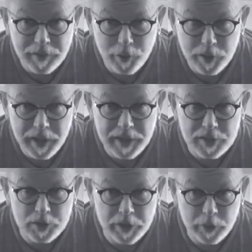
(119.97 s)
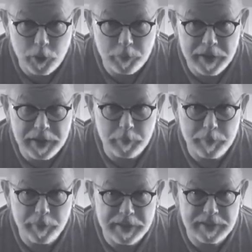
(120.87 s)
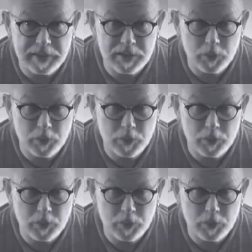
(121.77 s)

Okay, so Tranquilblade can be practiced